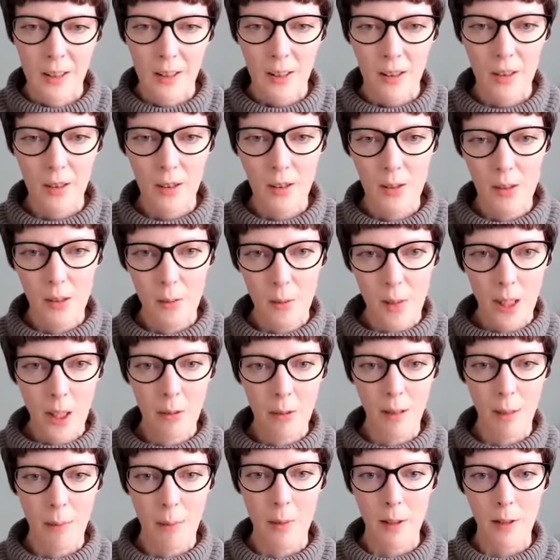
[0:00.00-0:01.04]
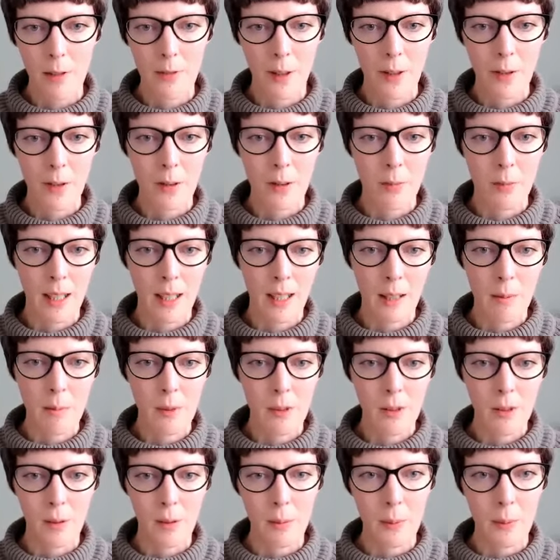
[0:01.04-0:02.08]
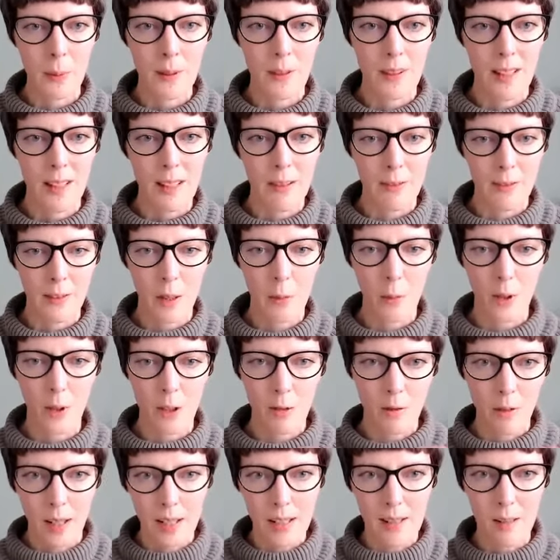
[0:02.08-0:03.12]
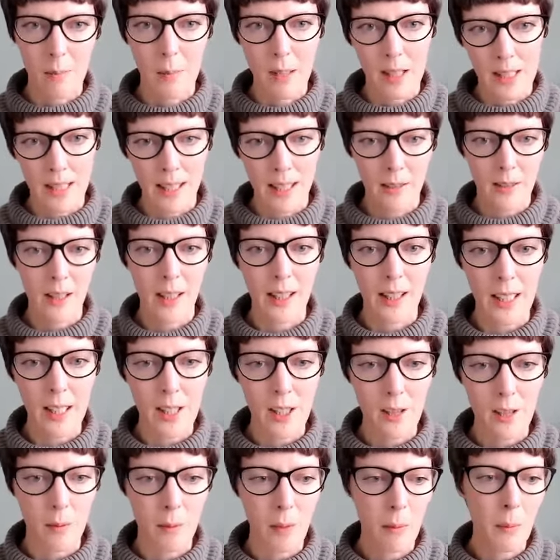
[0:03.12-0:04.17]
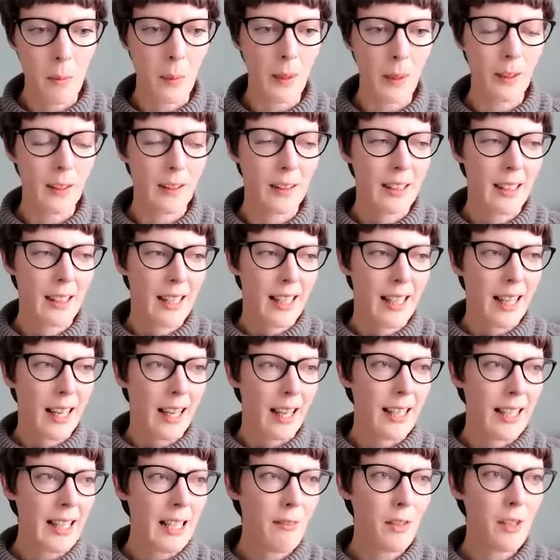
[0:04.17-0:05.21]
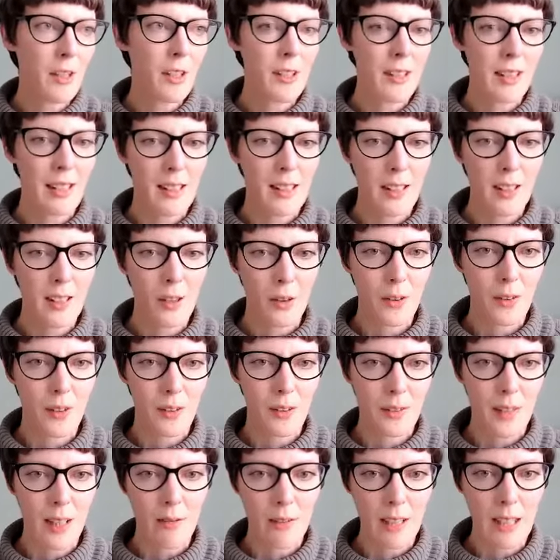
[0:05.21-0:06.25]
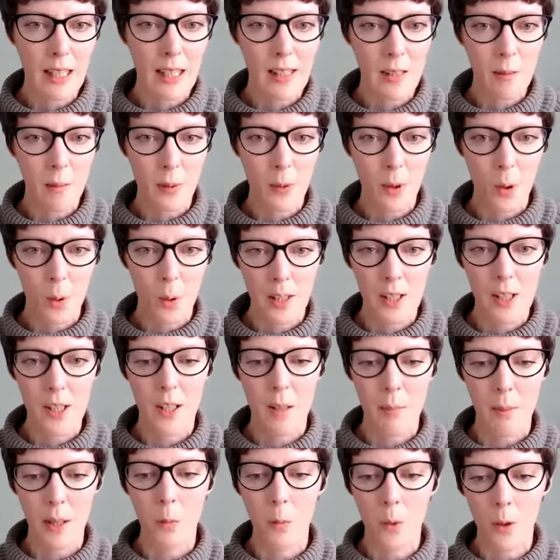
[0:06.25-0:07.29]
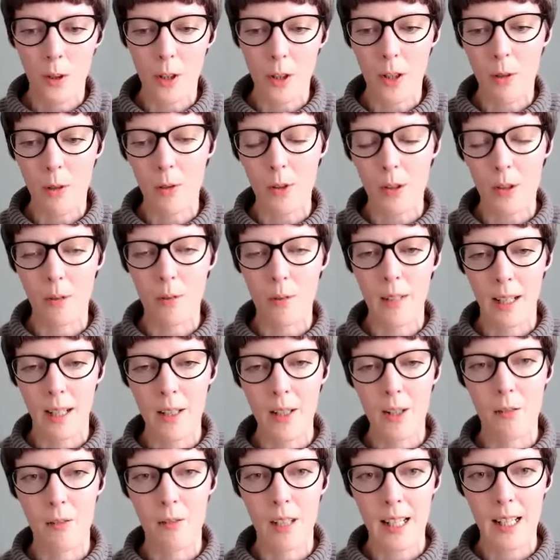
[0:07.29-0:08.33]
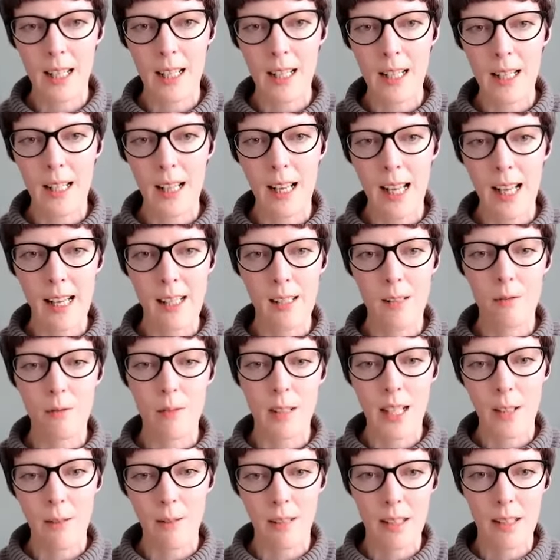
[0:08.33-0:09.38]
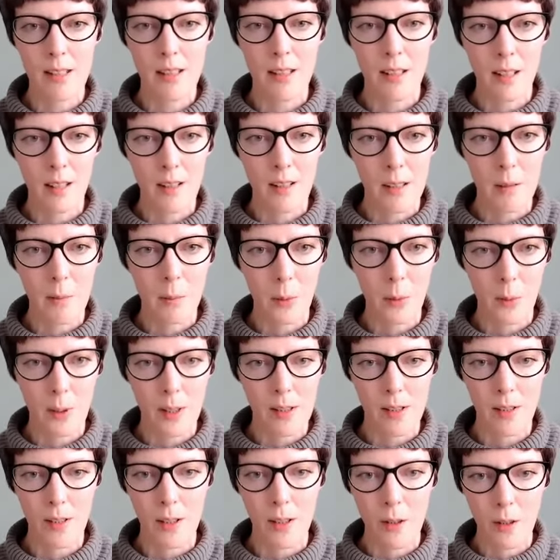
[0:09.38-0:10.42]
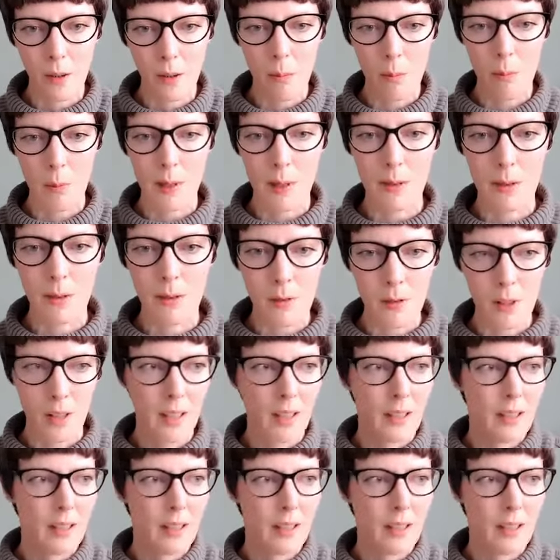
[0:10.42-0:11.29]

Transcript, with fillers: or do I grab my phone or my laptop if I want to write something down that I need to remember? And even just asking yourself that really simple question about what you do naturally is a really great starting point so that you can build